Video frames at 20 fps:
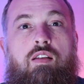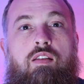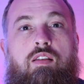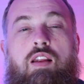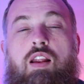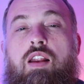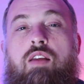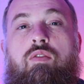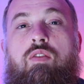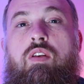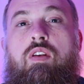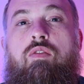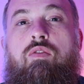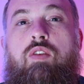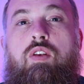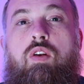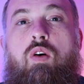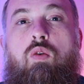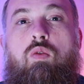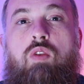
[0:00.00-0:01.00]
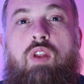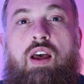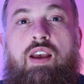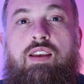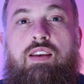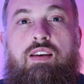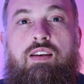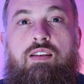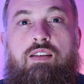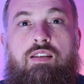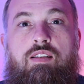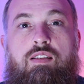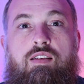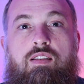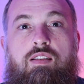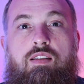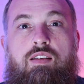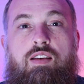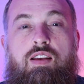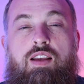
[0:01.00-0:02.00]
that even if you don't like it,
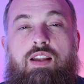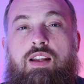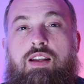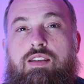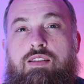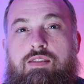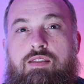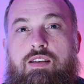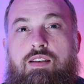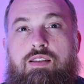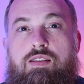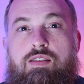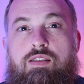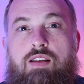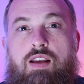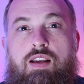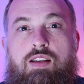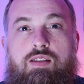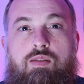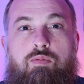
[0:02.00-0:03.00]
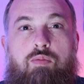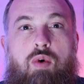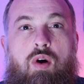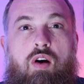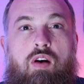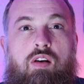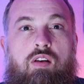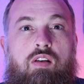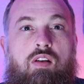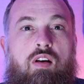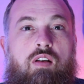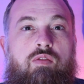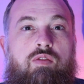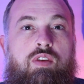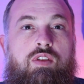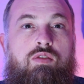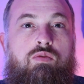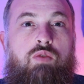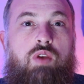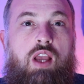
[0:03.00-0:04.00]
it exists as a part of
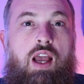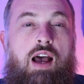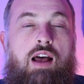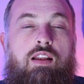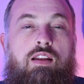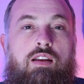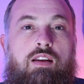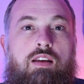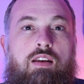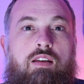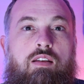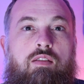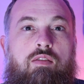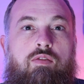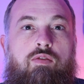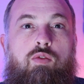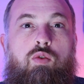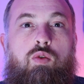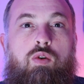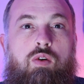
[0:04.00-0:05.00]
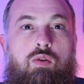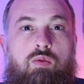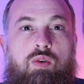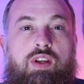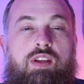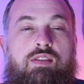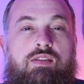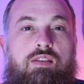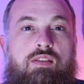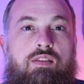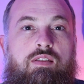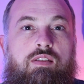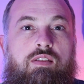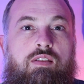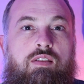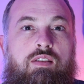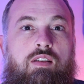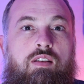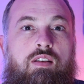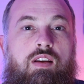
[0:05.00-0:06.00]
this reality for a reason.
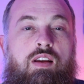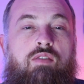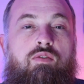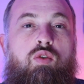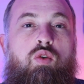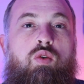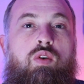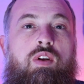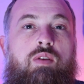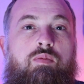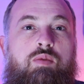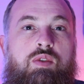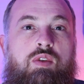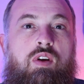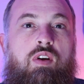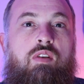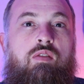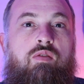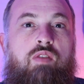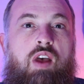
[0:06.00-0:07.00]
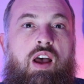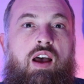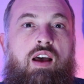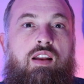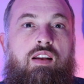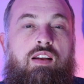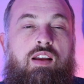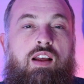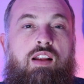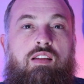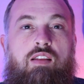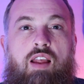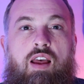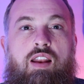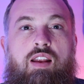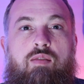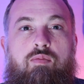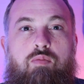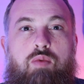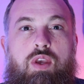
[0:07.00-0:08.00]
If you can observe that and let
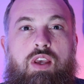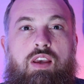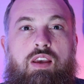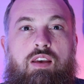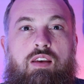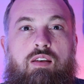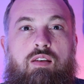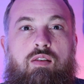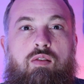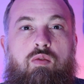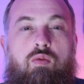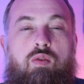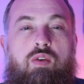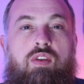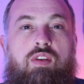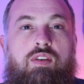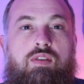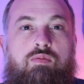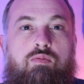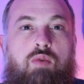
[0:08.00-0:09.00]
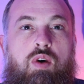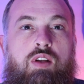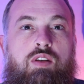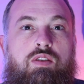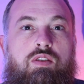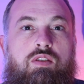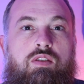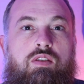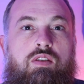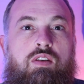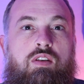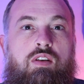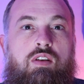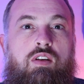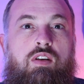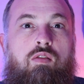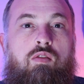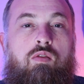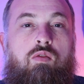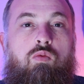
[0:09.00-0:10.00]
it be with as much
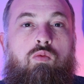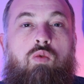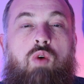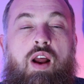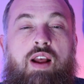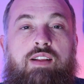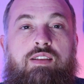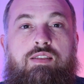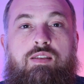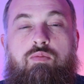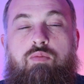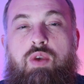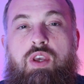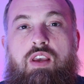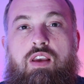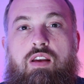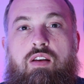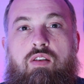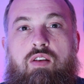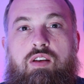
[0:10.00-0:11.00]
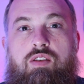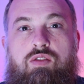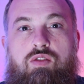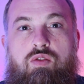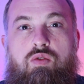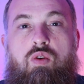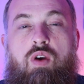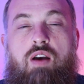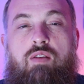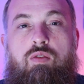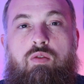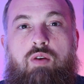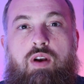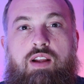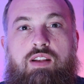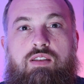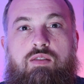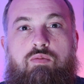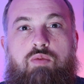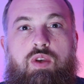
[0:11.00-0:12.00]
right to be here as you have a
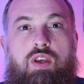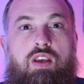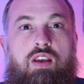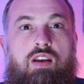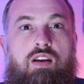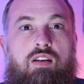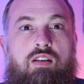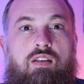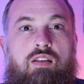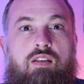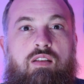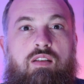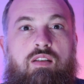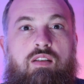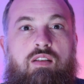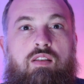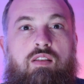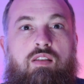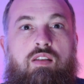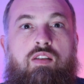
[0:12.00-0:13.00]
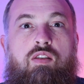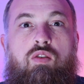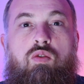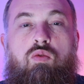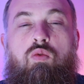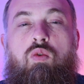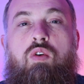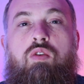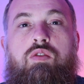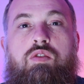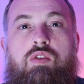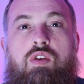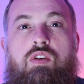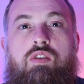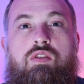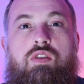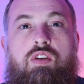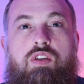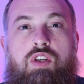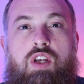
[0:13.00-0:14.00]
right to be here, then your world
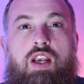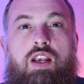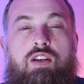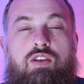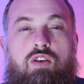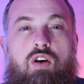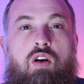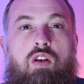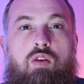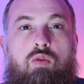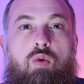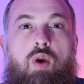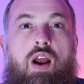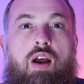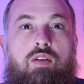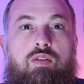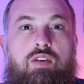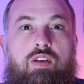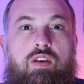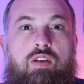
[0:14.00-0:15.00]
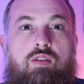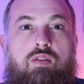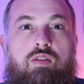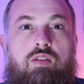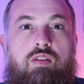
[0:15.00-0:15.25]
starts to change all around you,